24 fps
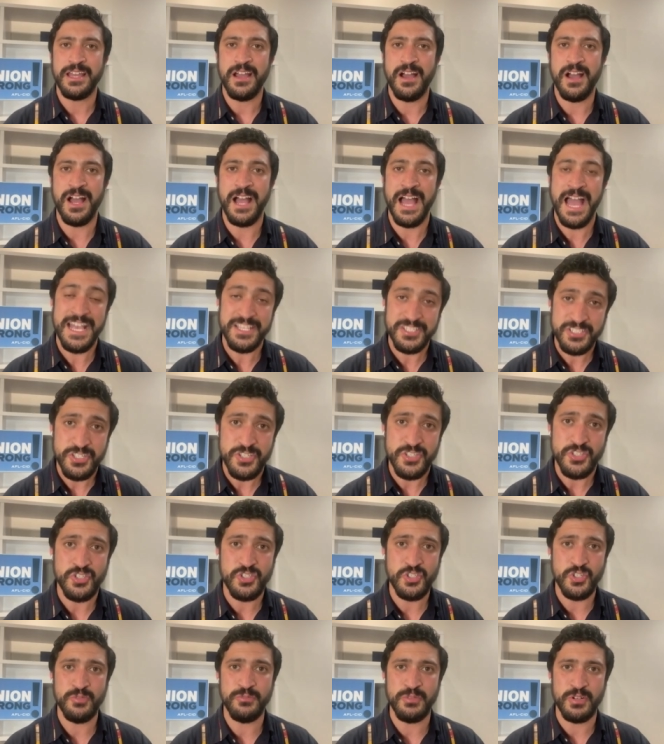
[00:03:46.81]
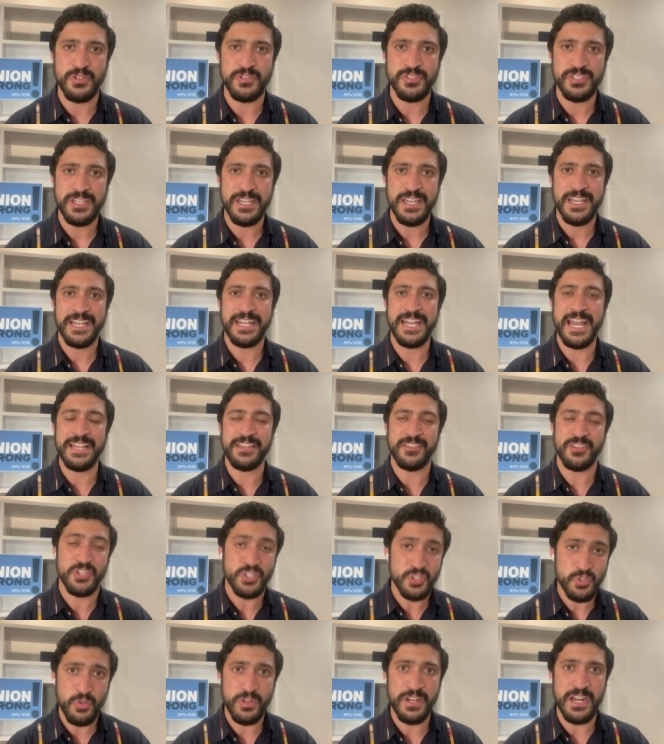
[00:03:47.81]
uh, as consumers, get the
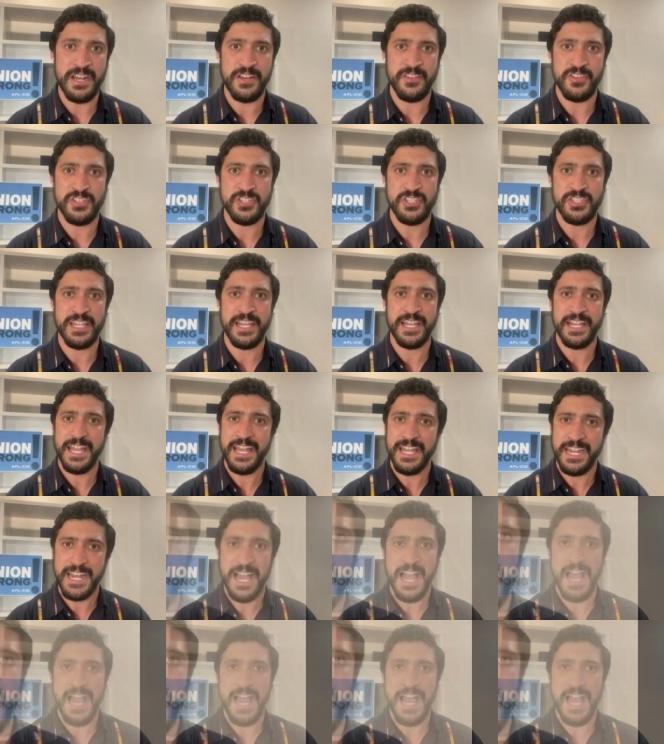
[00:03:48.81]
short end of the stick and a